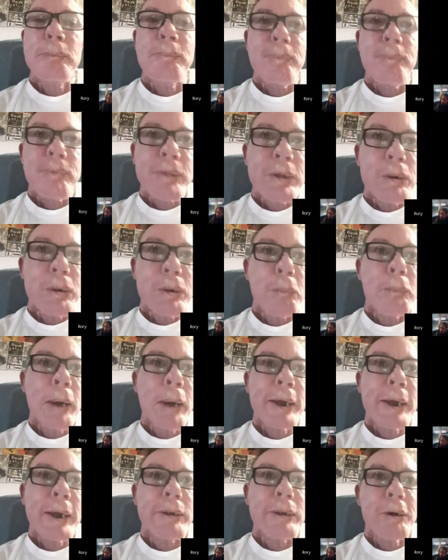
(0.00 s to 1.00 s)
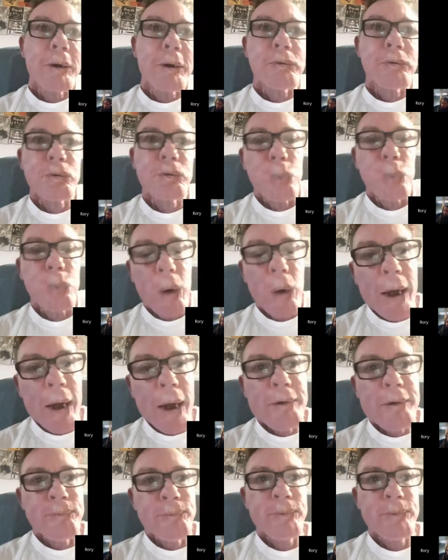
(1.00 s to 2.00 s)
you know, by and large, that's where I
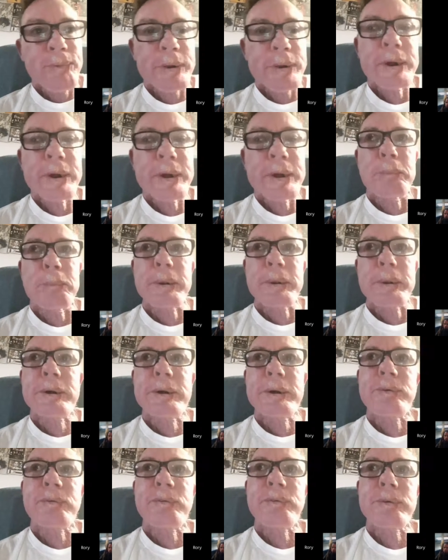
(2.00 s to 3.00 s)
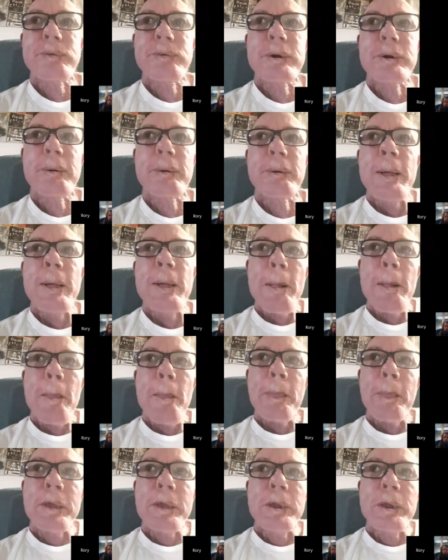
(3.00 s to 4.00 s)
have fit in because,
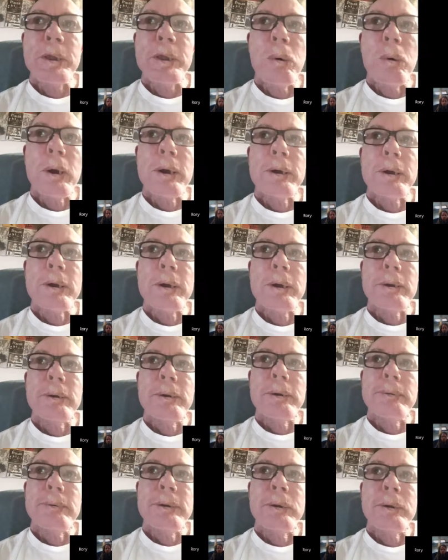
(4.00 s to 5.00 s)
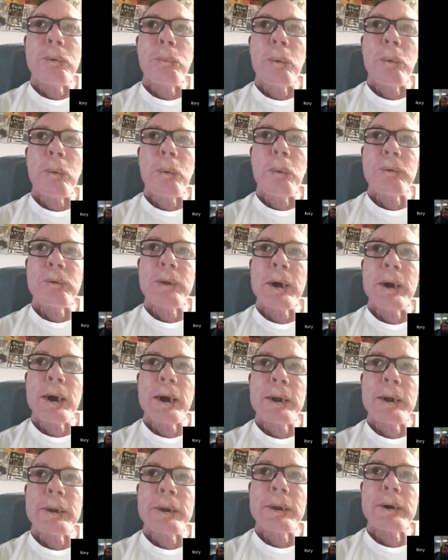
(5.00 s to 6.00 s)
you know, you know, whether or
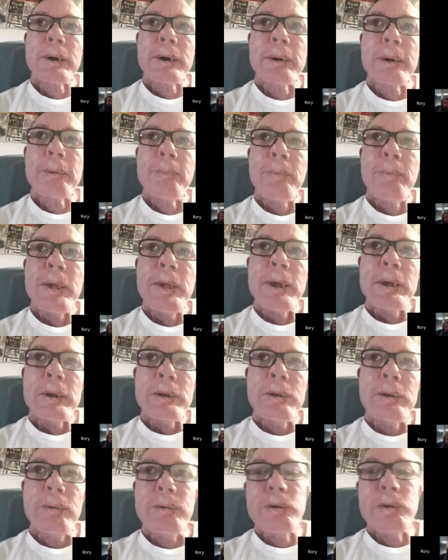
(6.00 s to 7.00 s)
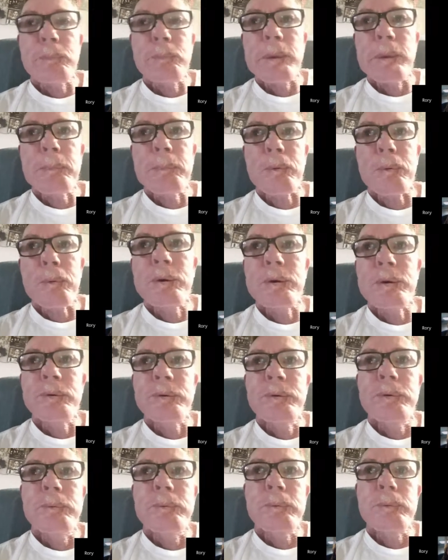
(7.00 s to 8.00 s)
not, you know, these people
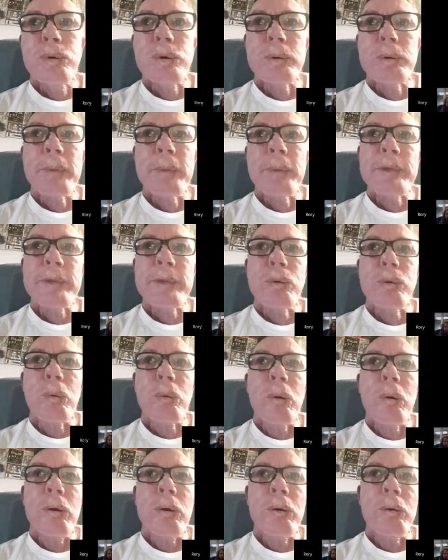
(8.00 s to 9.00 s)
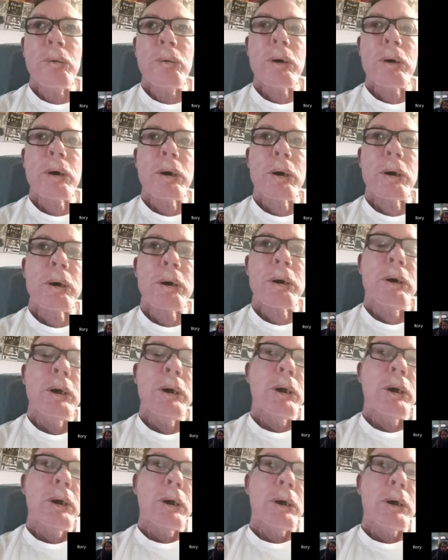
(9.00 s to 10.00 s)
could make the oil,
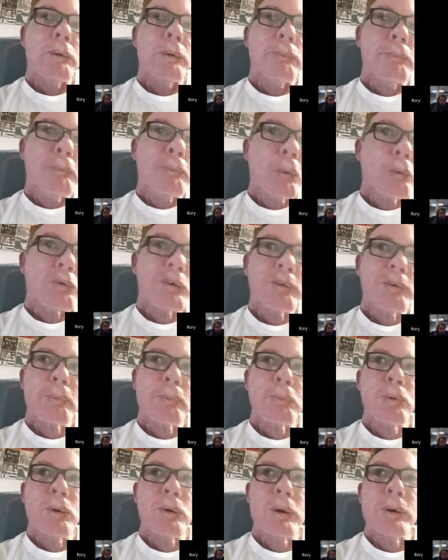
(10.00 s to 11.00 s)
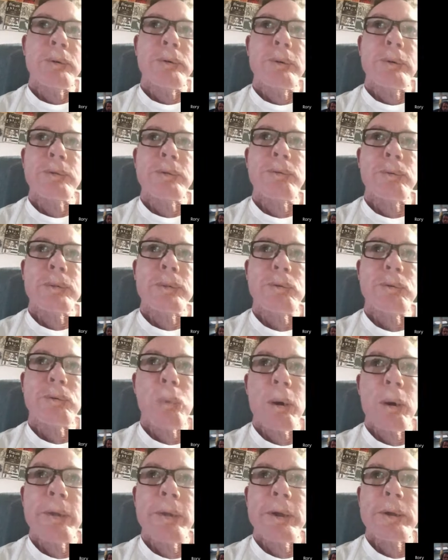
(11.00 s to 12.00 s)
most of them couldn't. That's
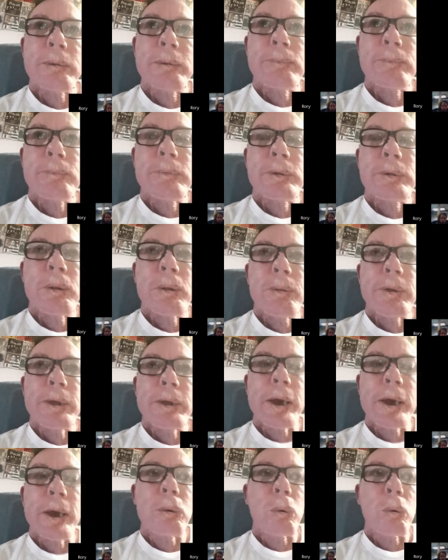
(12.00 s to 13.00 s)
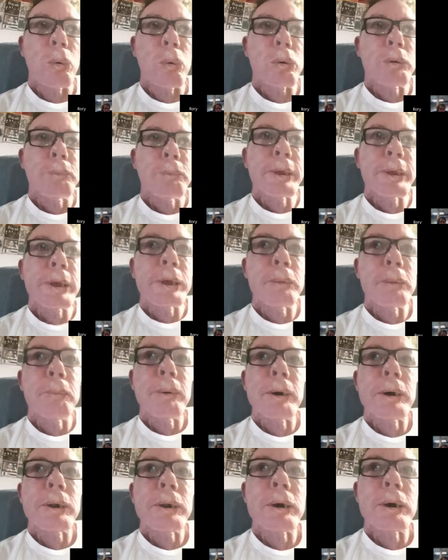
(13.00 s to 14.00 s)
why they, you know, they got a hold of me. But